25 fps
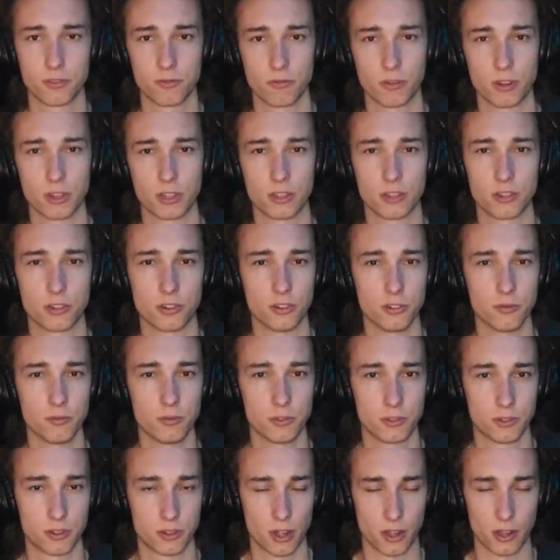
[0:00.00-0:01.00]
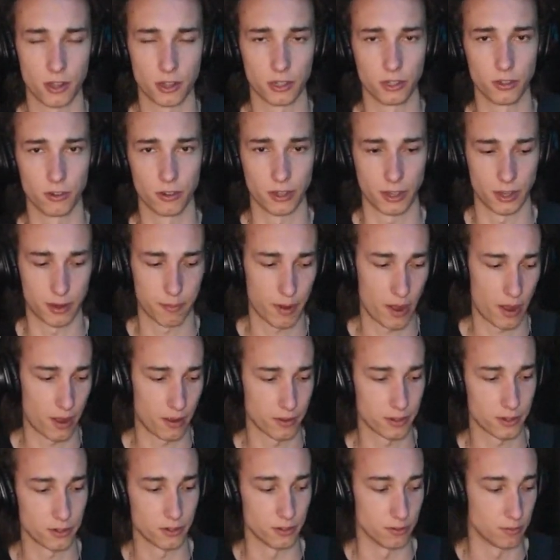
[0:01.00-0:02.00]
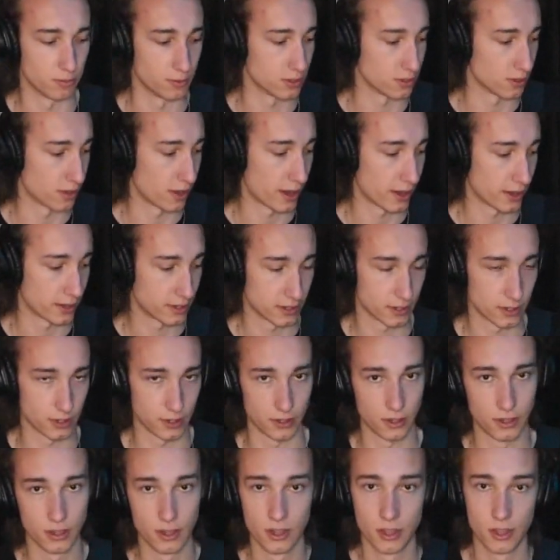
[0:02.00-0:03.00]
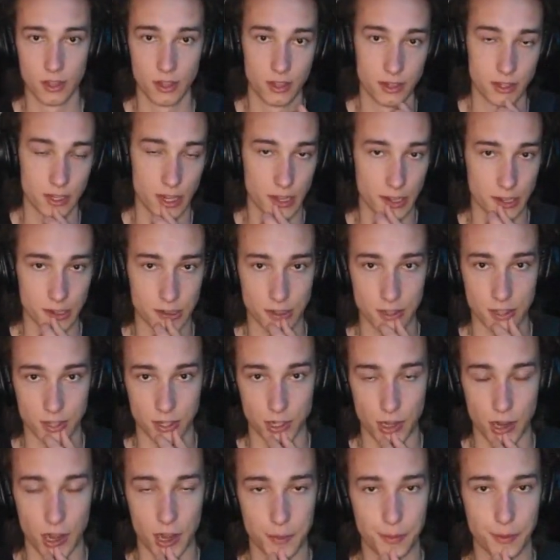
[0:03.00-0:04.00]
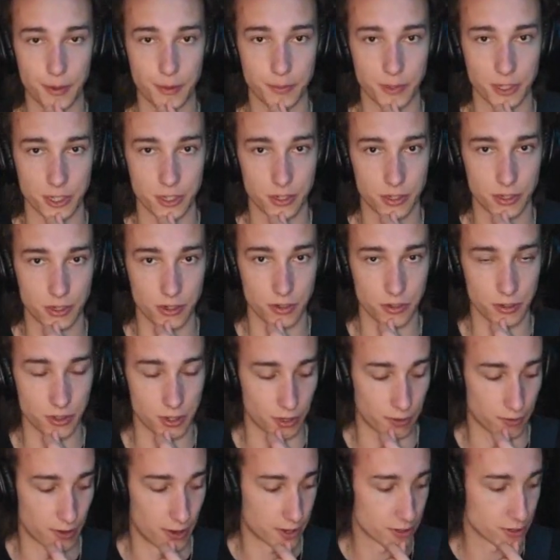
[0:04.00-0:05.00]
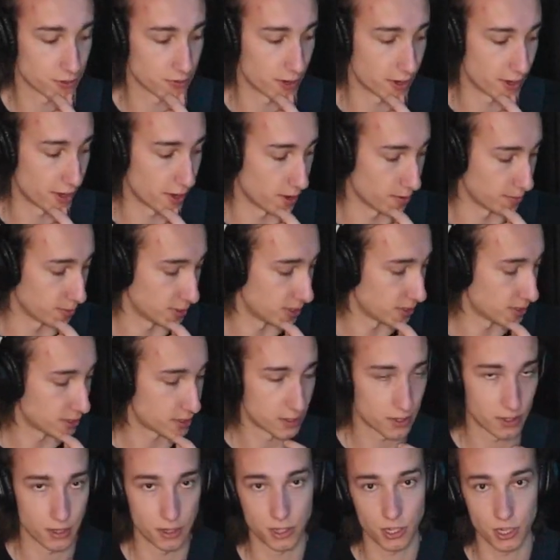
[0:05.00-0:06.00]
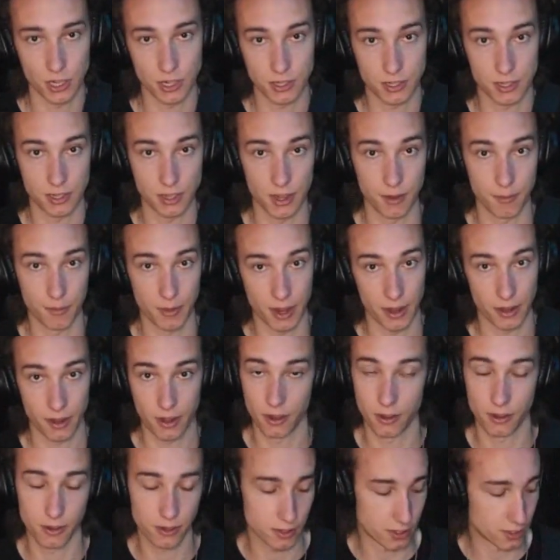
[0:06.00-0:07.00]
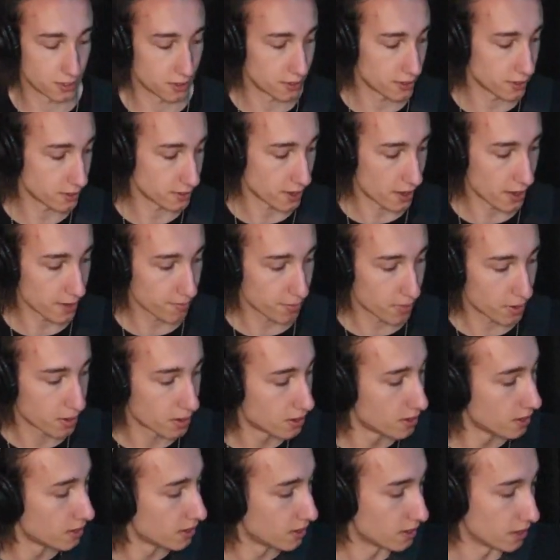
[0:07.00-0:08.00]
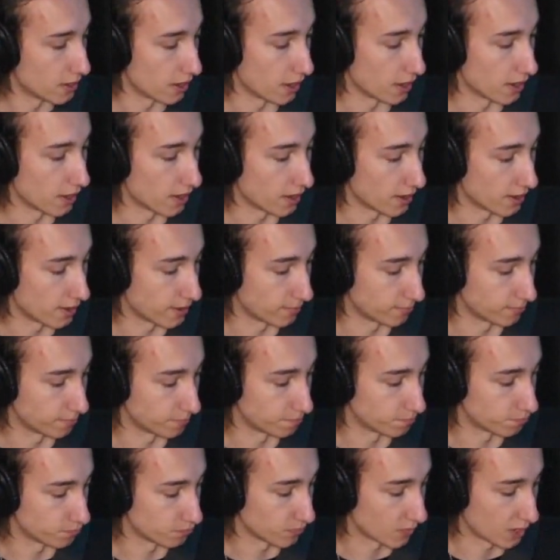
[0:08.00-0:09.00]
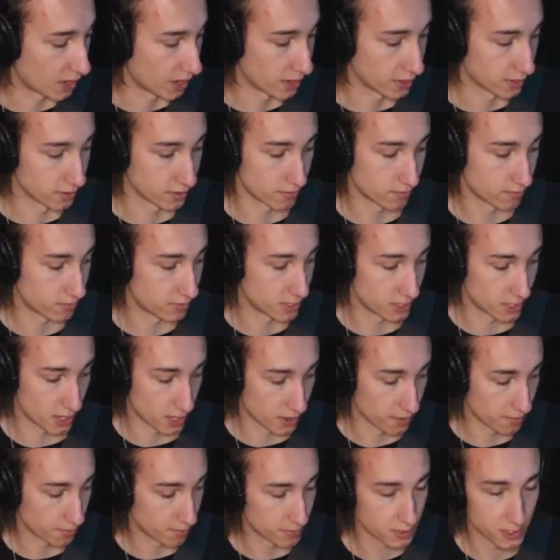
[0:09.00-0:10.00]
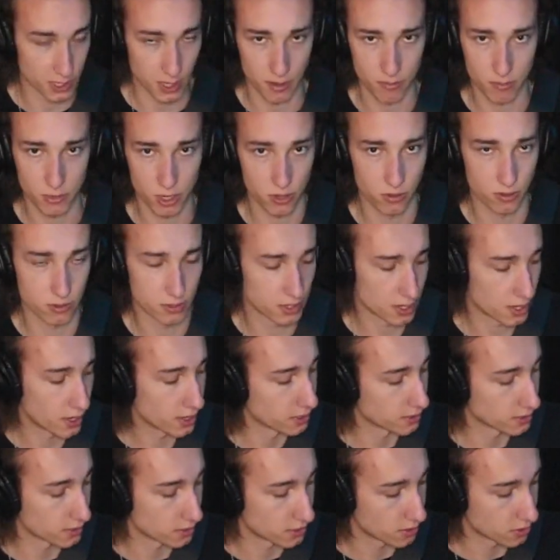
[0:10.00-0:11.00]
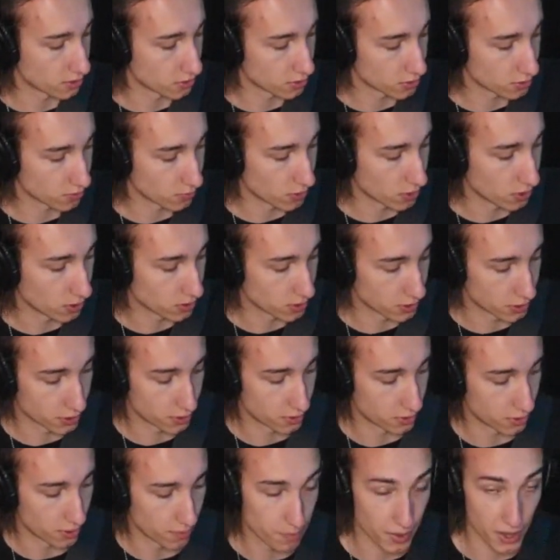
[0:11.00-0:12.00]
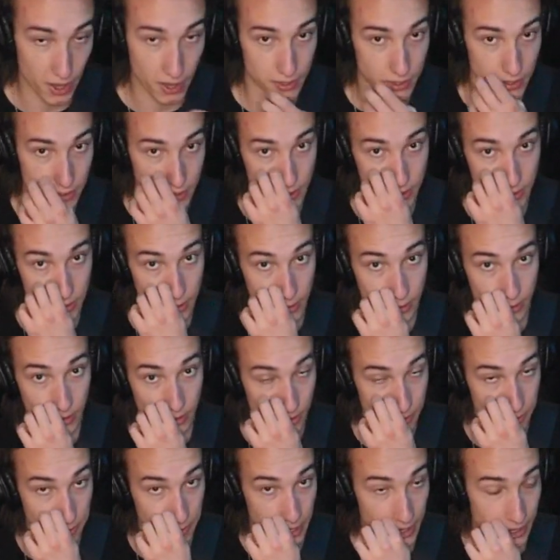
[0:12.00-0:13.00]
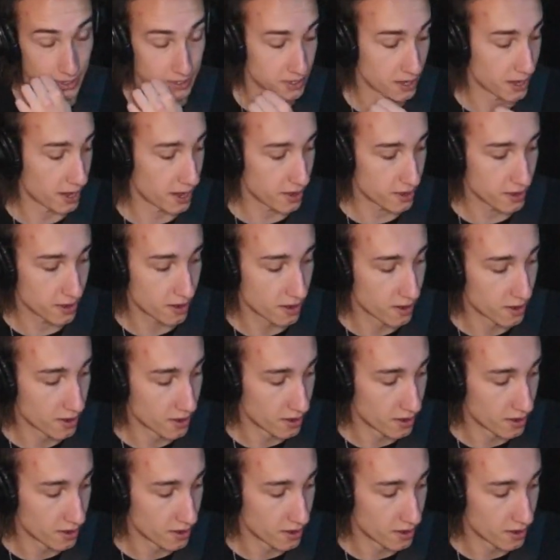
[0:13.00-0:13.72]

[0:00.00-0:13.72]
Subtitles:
one of the tubes started going, the power tubes, so I had to take it to the shop. I'm just using a rental right now, but this is a JCM 900 series amp. And same tone settings as usual. The bass is all the way at 10.